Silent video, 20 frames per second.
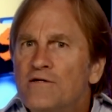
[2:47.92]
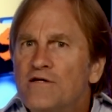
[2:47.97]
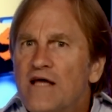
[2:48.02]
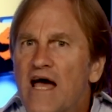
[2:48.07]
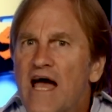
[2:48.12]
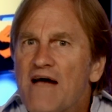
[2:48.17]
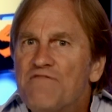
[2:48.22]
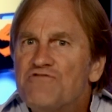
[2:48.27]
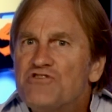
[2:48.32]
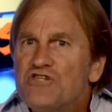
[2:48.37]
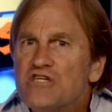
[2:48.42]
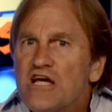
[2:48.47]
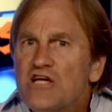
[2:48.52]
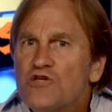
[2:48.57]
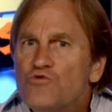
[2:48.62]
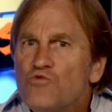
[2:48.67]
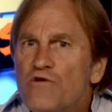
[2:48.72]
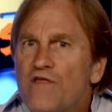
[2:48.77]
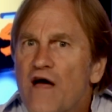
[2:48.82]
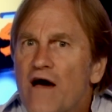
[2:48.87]
to have
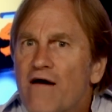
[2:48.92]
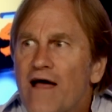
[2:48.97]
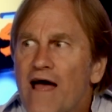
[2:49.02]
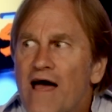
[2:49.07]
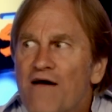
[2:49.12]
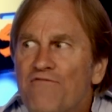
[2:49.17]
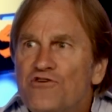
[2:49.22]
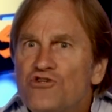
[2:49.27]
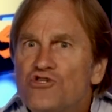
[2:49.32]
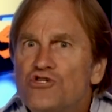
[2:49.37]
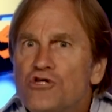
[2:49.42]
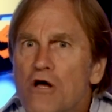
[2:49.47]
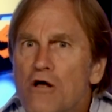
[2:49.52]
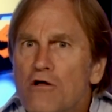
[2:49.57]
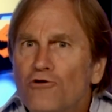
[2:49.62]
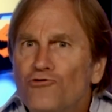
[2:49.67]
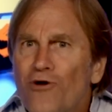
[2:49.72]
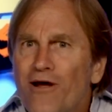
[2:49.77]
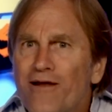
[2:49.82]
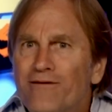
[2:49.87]
sex without having
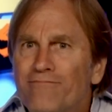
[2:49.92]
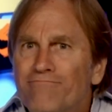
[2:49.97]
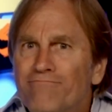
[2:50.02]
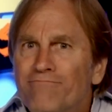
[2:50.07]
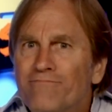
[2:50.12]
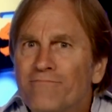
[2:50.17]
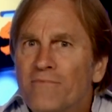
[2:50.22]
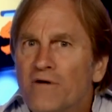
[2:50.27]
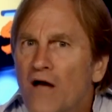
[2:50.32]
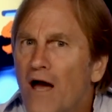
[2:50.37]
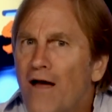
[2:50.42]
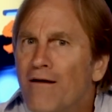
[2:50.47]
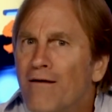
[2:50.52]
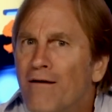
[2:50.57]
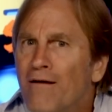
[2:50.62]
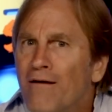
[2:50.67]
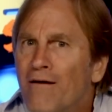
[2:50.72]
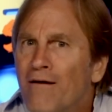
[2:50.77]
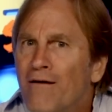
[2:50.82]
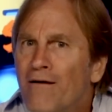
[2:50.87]
children? Hey,
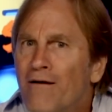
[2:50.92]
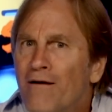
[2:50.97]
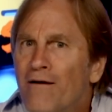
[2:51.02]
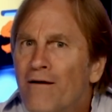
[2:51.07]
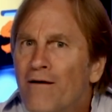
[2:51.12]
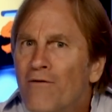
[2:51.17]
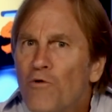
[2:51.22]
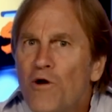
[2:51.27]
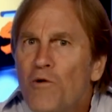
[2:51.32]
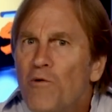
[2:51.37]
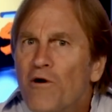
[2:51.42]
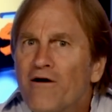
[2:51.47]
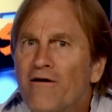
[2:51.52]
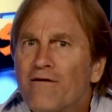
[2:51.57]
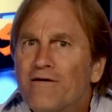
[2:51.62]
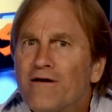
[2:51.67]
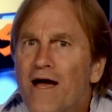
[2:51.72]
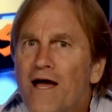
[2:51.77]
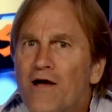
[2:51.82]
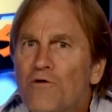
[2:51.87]
we want
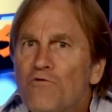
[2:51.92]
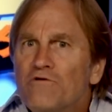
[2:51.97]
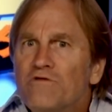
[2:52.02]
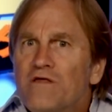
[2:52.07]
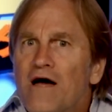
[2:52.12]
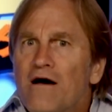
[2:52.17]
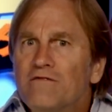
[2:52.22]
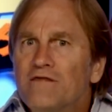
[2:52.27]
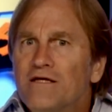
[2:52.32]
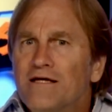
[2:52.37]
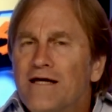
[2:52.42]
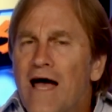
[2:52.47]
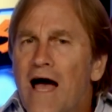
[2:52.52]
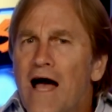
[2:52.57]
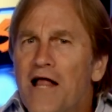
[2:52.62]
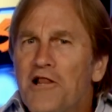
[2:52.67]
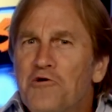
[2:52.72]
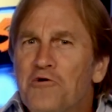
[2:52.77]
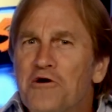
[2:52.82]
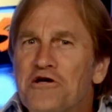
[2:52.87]
our cake without the
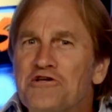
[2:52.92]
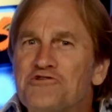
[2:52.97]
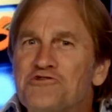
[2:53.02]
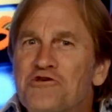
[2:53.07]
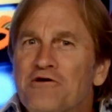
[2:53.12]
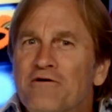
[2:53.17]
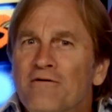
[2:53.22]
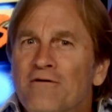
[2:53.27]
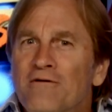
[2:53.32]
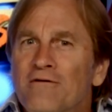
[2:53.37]
calories.